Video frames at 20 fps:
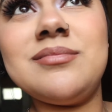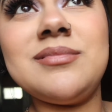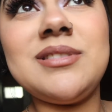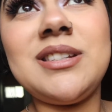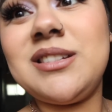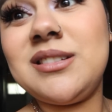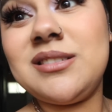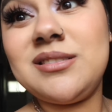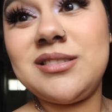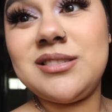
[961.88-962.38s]

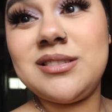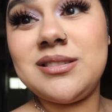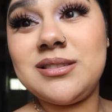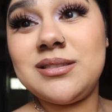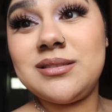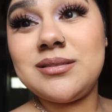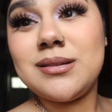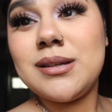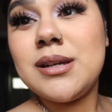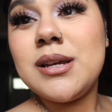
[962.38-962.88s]
like I
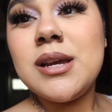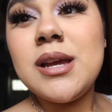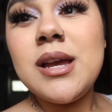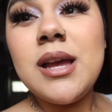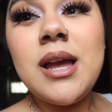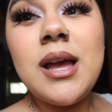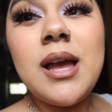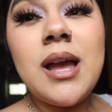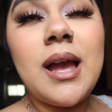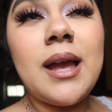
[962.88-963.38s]
just,
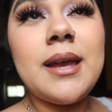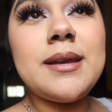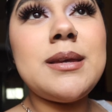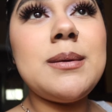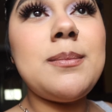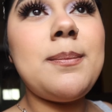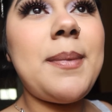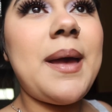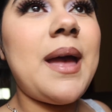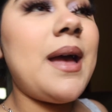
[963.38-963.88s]
I
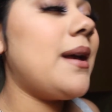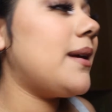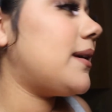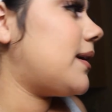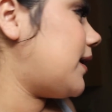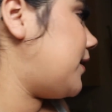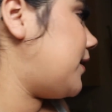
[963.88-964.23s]
came back.